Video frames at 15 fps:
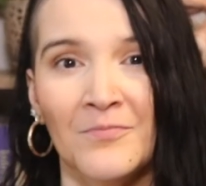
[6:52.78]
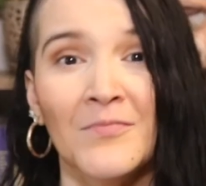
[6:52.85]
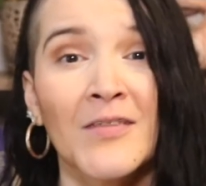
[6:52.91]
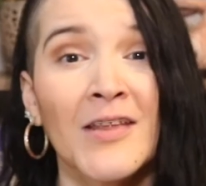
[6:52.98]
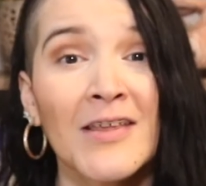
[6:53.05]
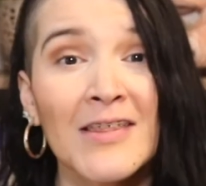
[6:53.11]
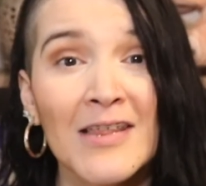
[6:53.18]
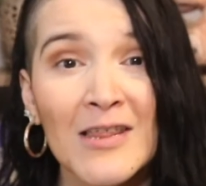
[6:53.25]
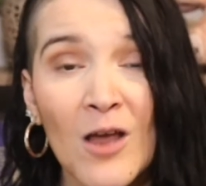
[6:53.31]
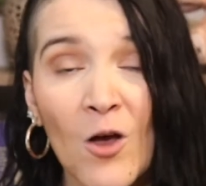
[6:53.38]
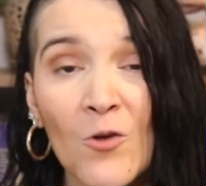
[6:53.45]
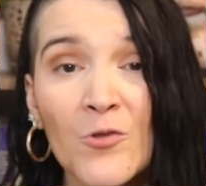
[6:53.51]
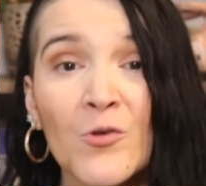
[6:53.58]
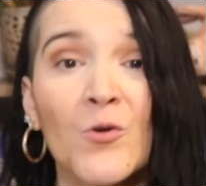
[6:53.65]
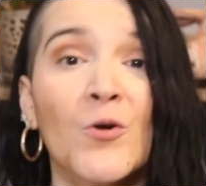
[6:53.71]
This is
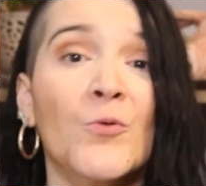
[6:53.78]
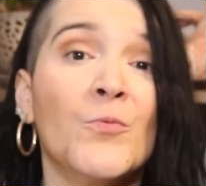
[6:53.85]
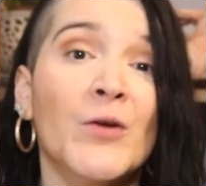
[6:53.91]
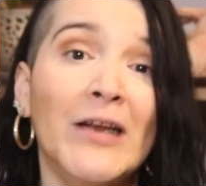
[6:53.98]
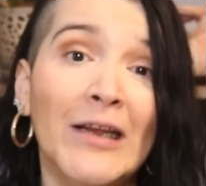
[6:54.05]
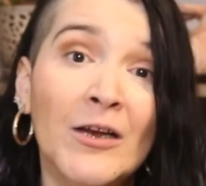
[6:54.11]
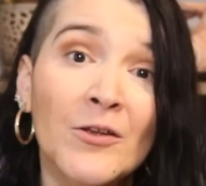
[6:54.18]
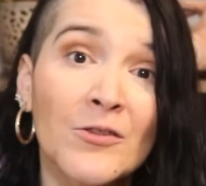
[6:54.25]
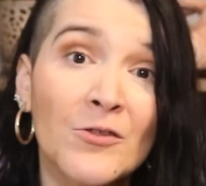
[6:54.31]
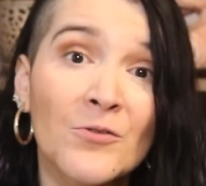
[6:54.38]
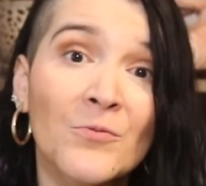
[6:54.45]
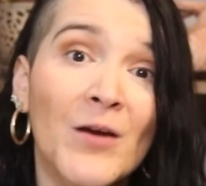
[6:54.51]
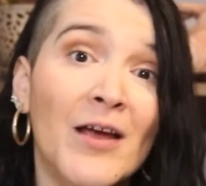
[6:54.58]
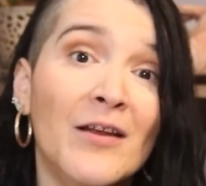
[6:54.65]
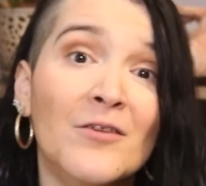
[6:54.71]
also a really good
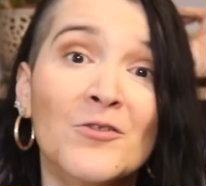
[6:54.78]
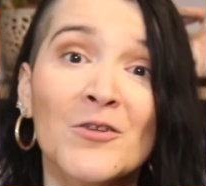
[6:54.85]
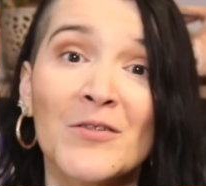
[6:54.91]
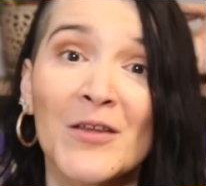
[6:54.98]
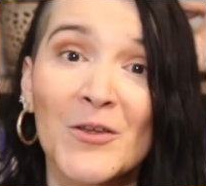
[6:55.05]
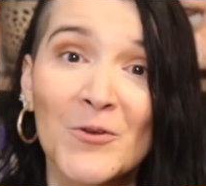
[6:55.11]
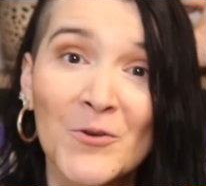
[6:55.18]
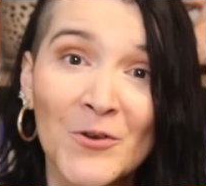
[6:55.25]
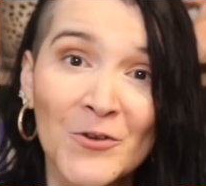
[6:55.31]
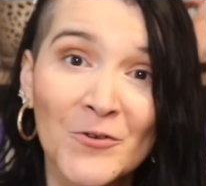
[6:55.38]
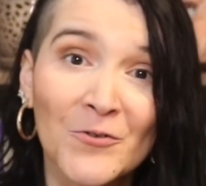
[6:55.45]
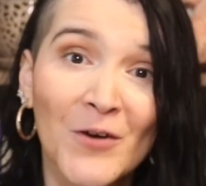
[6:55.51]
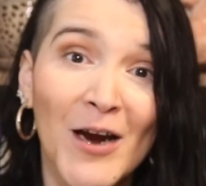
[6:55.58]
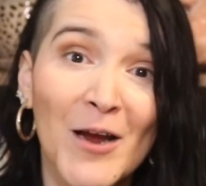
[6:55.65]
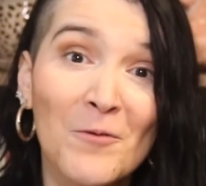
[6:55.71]
strategy that you can
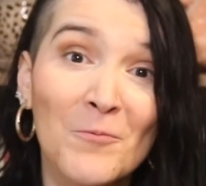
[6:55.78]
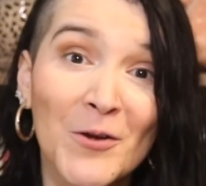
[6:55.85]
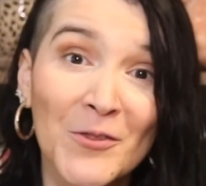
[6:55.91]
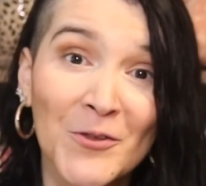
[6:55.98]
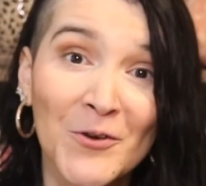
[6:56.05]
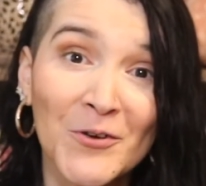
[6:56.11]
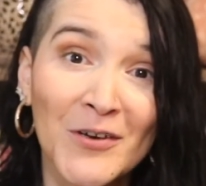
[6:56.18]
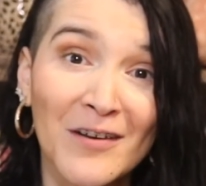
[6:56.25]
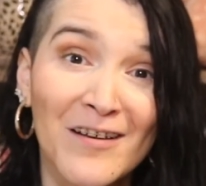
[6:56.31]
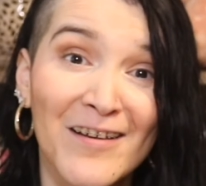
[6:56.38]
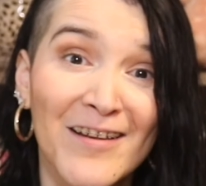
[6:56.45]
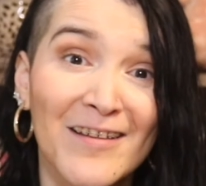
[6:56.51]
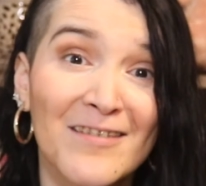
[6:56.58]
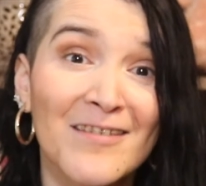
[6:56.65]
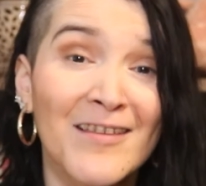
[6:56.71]
try with your
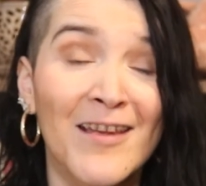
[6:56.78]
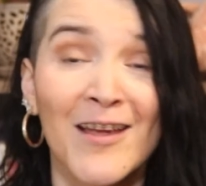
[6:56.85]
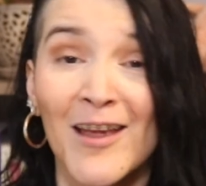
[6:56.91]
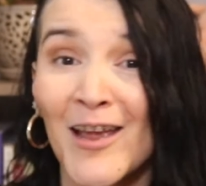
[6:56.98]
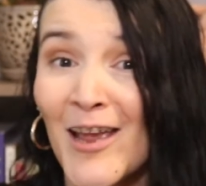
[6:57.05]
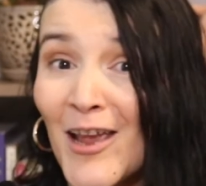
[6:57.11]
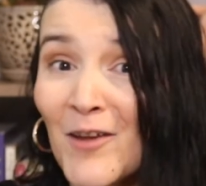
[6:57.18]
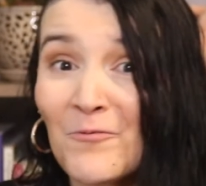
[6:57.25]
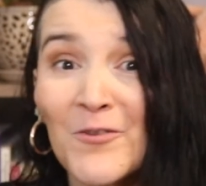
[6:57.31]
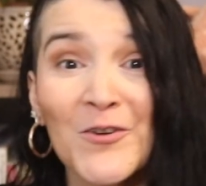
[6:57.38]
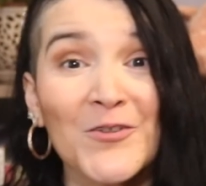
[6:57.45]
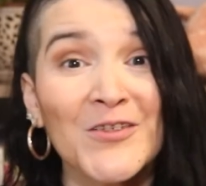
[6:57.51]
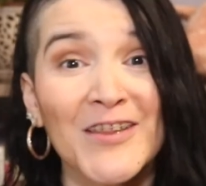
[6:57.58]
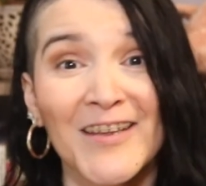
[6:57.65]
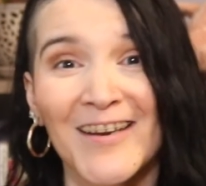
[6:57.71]
clients if
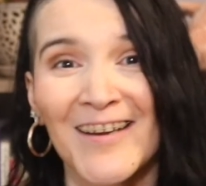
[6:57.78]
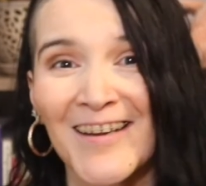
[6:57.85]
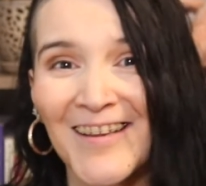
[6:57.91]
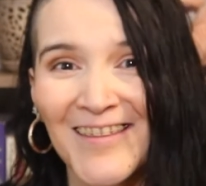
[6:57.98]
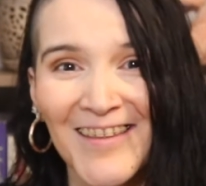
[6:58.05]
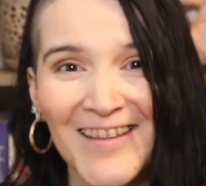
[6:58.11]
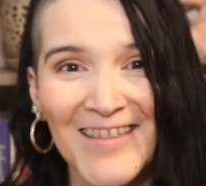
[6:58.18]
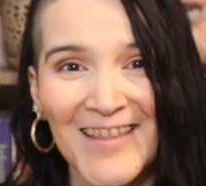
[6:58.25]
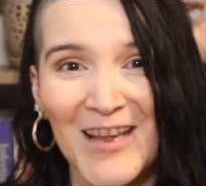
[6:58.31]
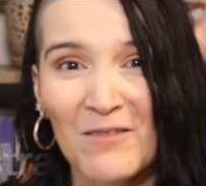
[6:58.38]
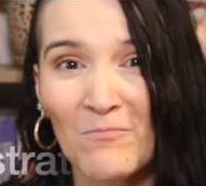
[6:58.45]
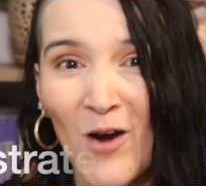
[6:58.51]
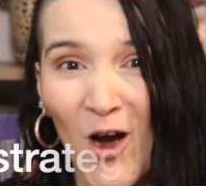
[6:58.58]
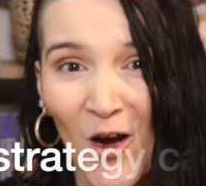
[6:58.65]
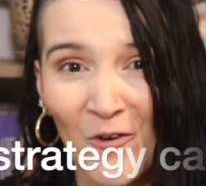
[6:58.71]
you're sitting in the
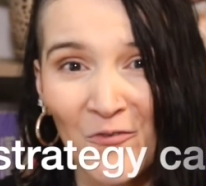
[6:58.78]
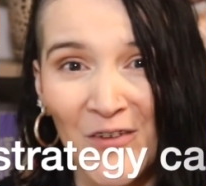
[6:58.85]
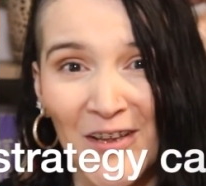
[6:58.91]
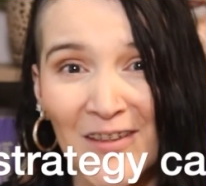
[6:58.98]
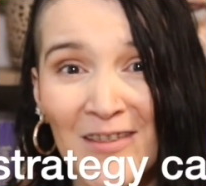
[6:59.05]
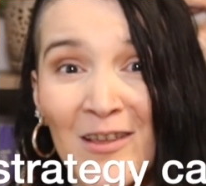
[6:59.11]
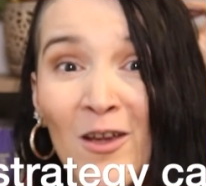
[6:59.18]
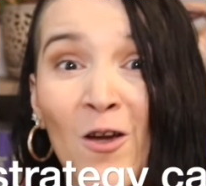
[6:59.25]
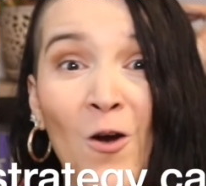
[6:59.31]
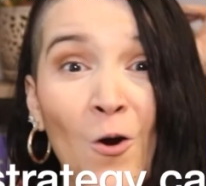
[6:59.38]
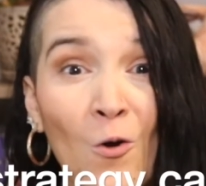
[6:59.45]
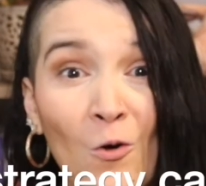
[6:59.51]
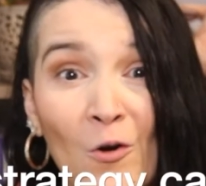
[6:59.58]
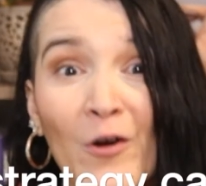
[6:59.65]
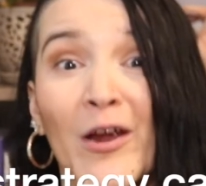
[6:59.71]
same office
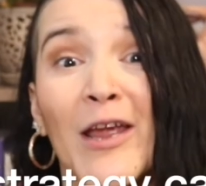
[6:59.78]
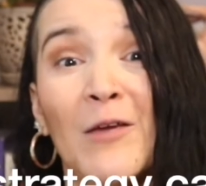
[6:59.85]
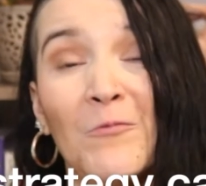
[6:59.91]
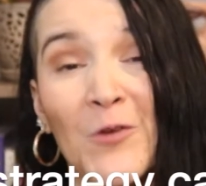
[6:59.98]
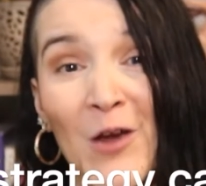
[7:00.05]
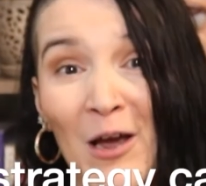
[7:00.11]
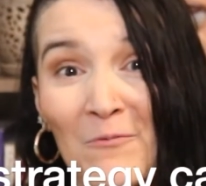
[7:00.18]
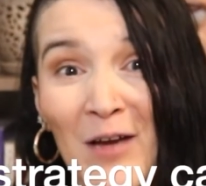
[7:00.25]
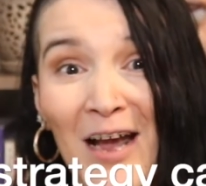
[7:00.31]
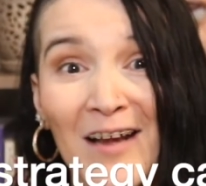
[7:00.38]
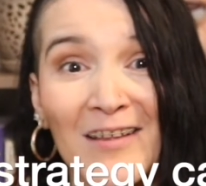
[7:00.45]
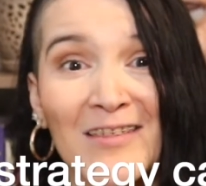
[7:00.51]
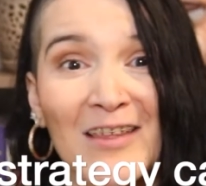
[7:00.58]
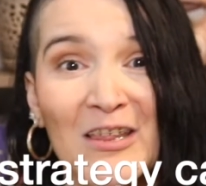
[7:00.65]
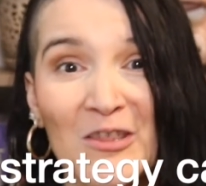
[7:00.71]
or if you have
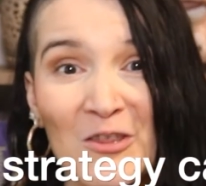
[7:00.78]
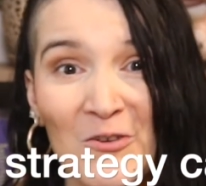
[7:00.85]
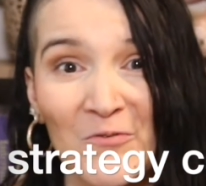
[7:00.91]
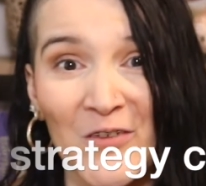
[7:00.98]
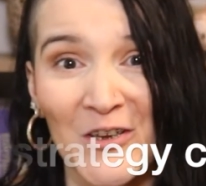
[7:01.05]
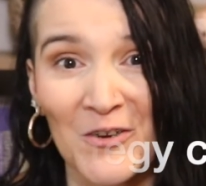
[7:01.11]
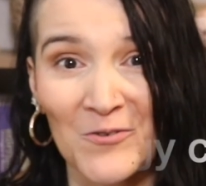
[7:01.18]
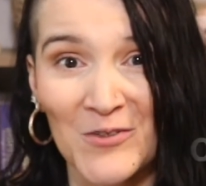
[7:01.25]
access to video